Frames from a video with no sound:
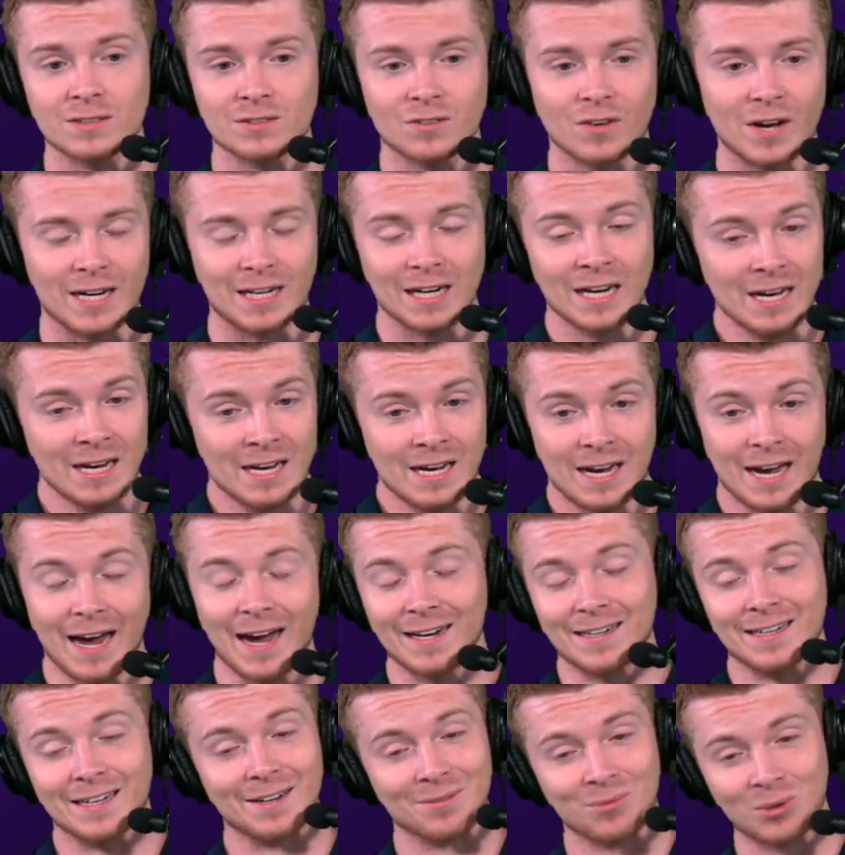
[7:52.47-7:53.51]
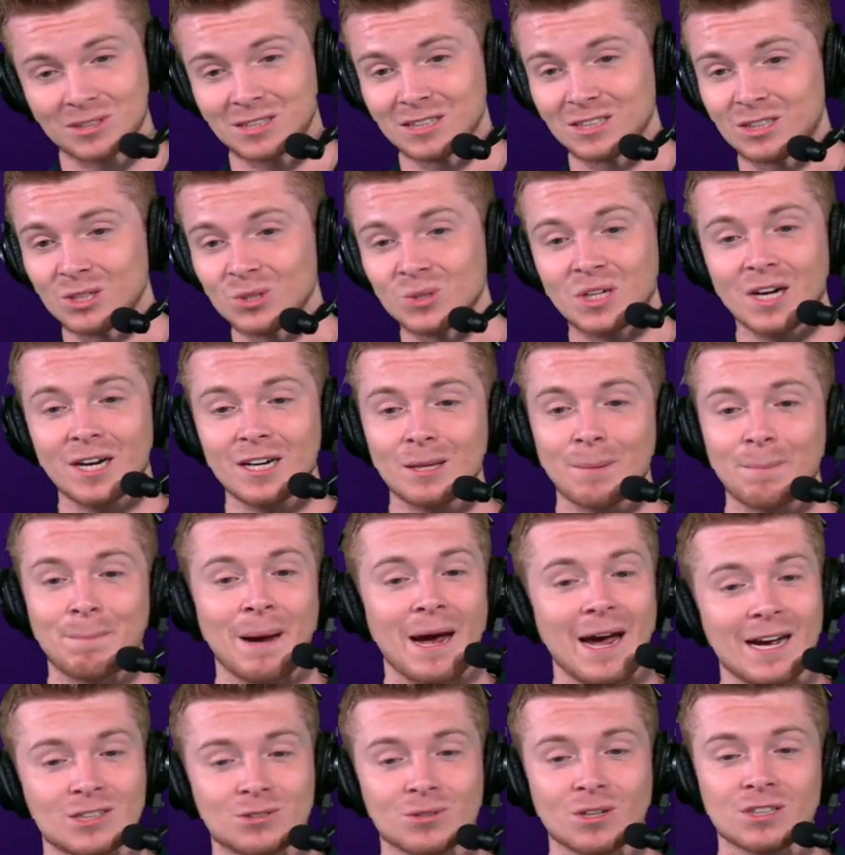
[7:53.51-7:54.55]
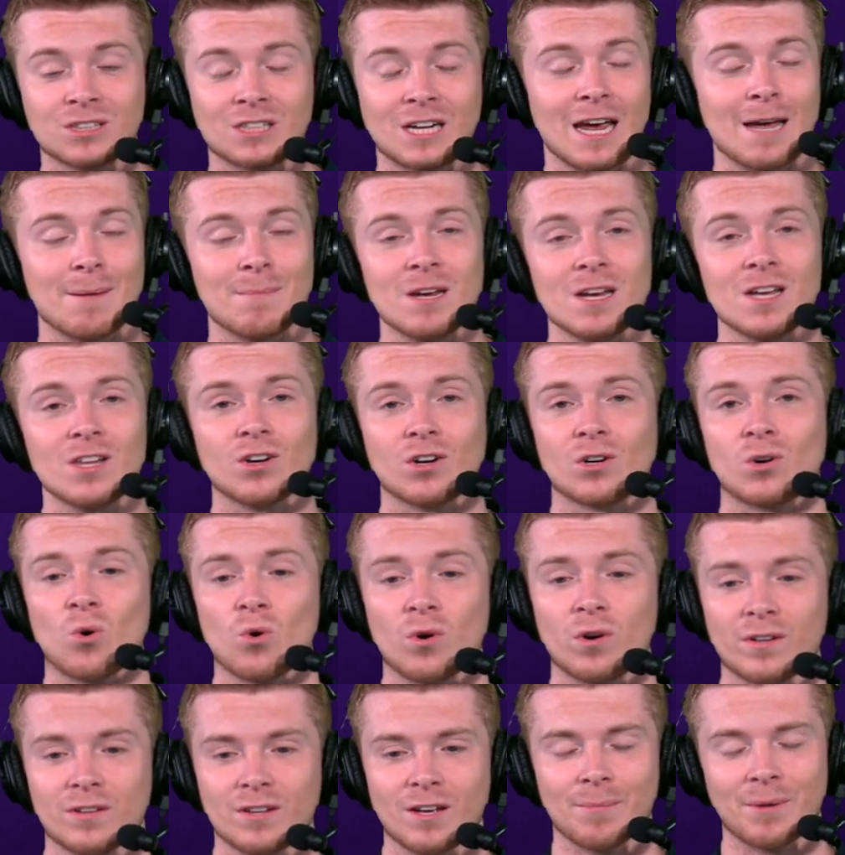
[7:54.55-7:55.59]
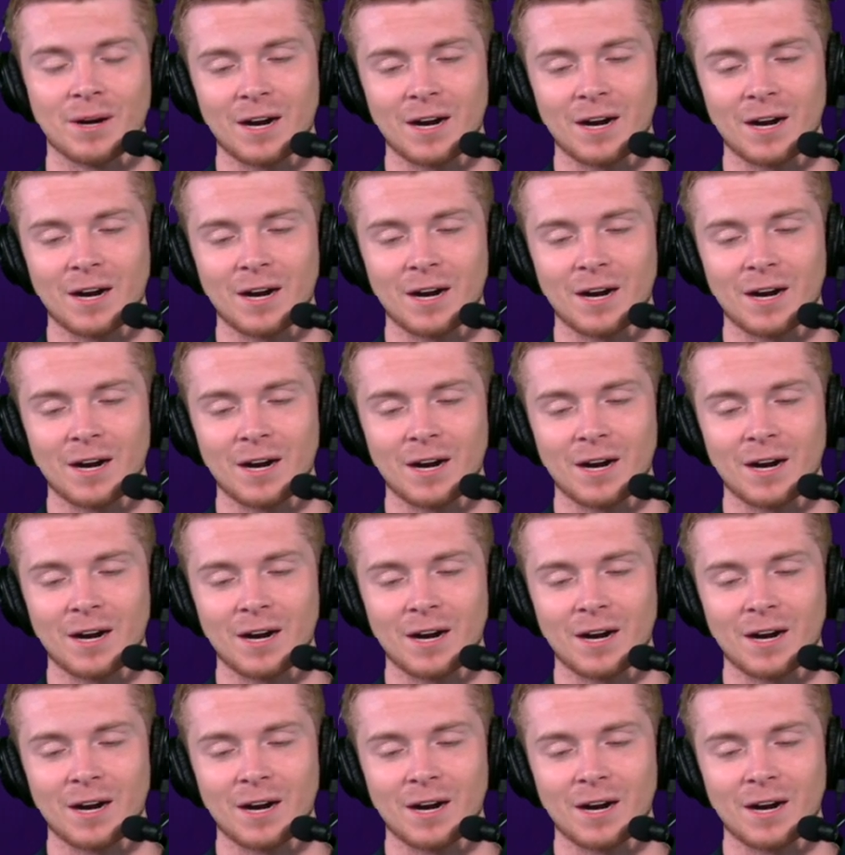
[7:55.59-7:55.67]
Like, hey, it wasn't too good in the pass rush game either, according to them.